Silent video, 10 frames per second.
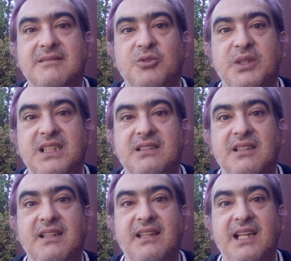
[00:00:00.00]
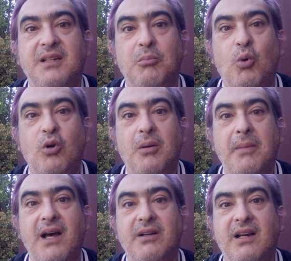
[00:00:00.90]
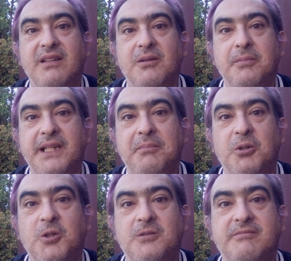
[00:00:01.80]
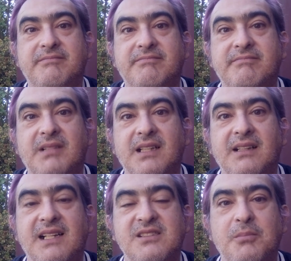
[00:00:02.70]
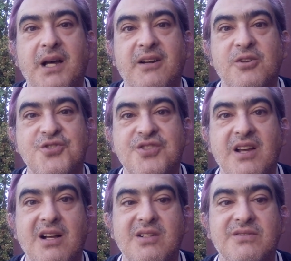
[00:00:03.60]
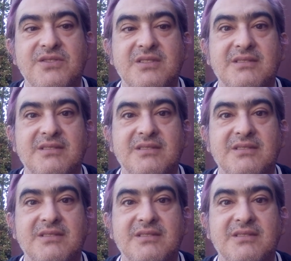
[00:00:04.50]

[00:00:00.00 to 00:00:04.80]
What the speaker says: We need to think more about other people and less about ourselves.